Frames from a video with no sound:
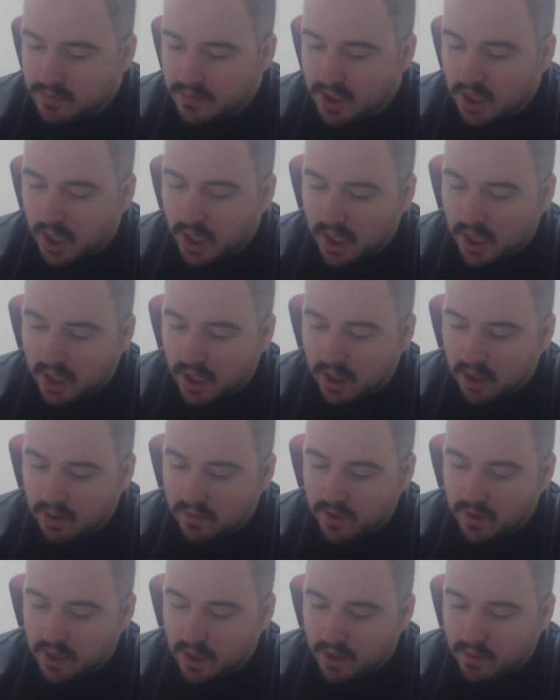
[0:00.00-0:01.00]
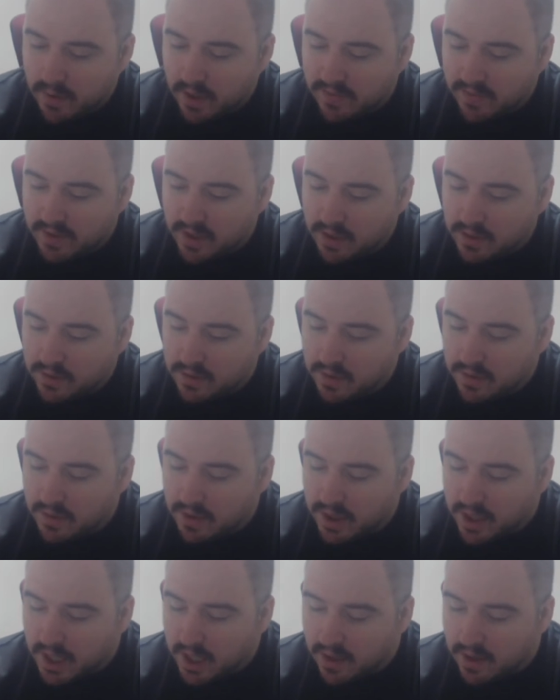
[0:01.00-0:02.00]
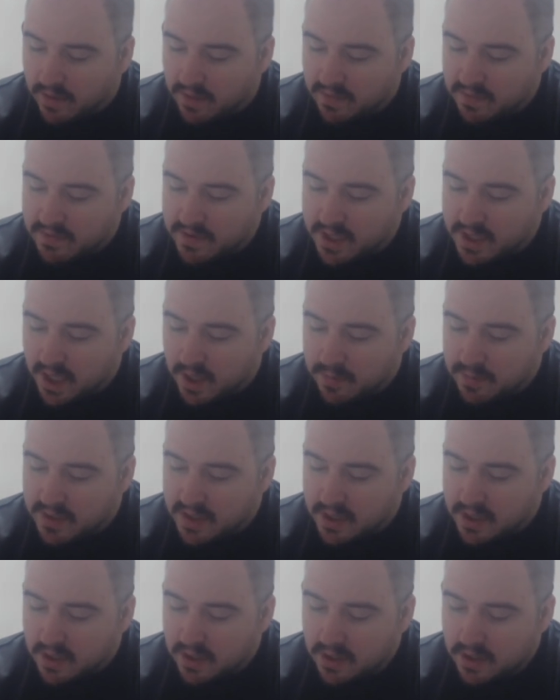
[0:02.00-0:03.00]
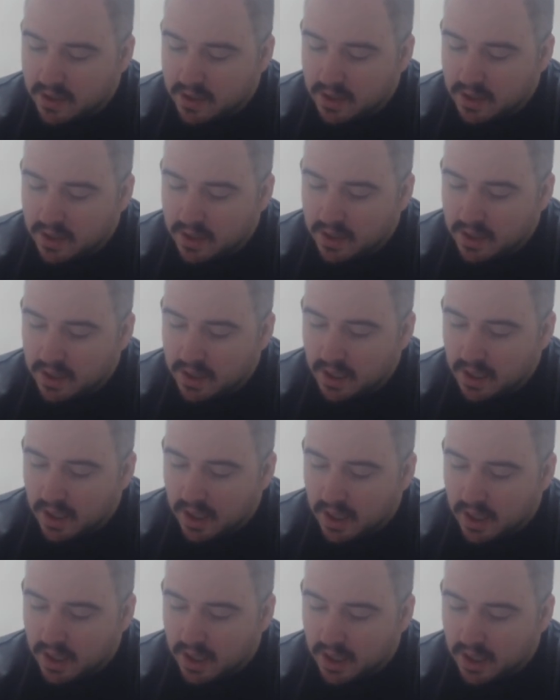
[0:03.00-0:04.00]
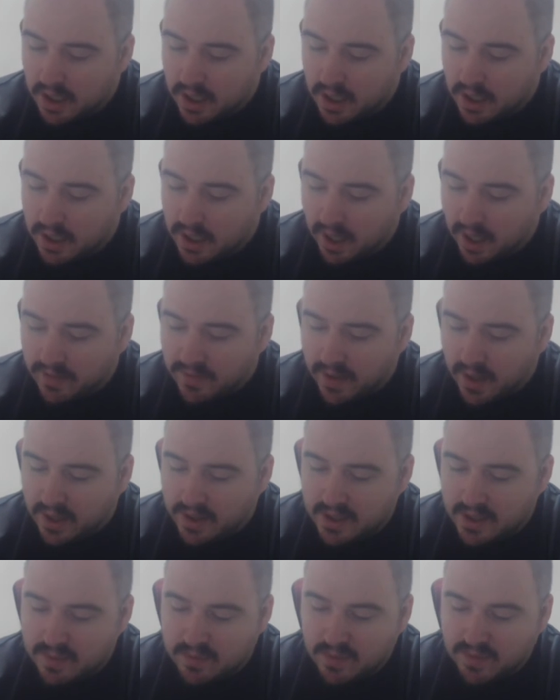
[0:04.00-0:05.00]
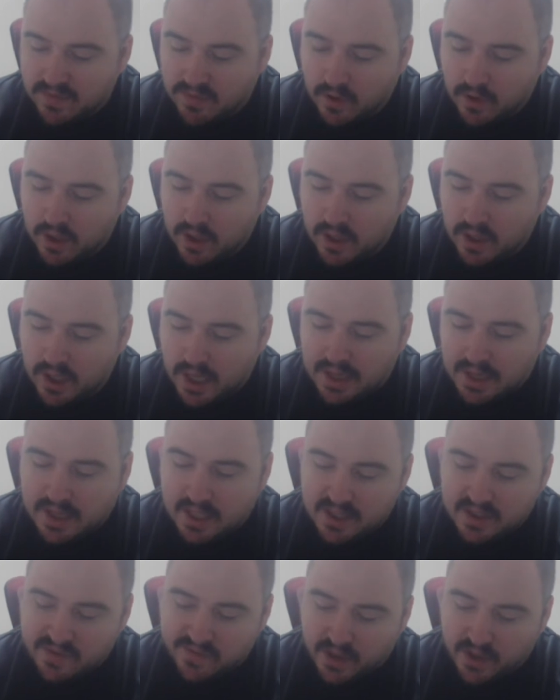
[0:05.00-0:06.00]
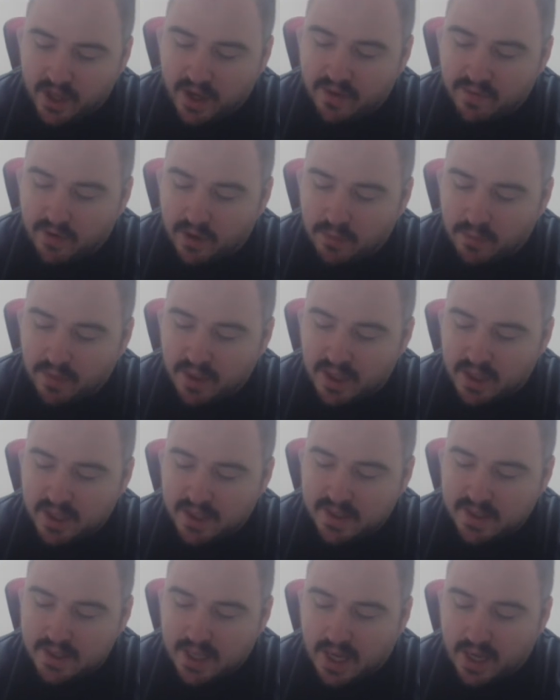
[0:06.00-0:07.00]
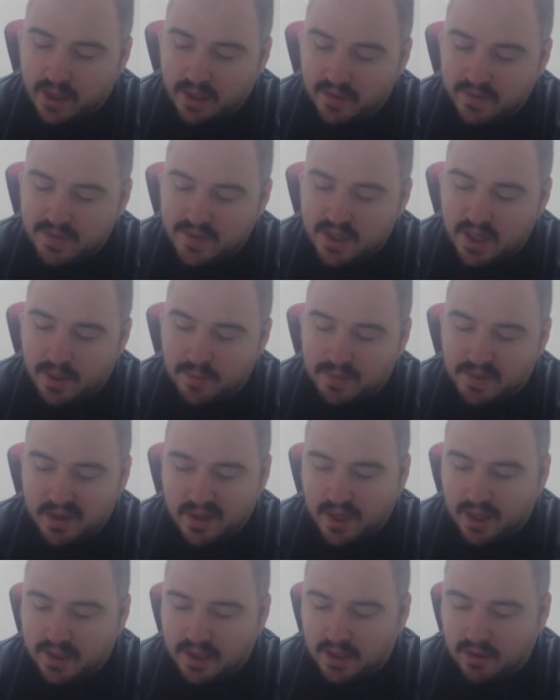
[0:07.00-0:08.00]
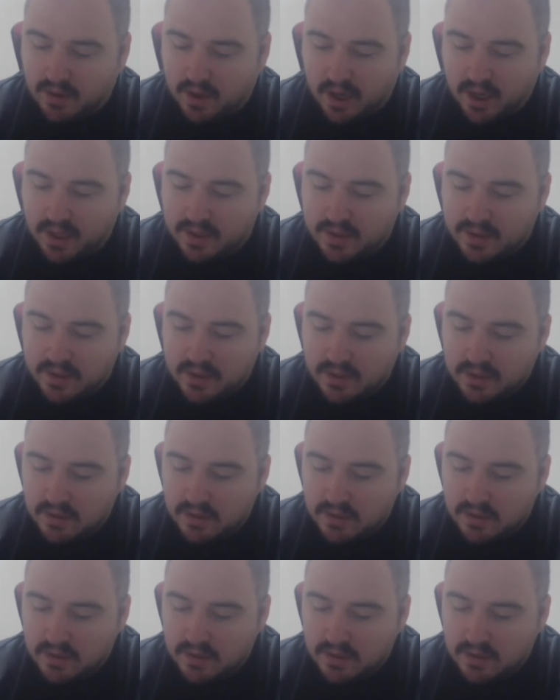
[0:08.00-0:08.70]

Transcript: Over here we have a new thing of chips. I've had these before, not this flavor, but this style of chip. They're not the greatest.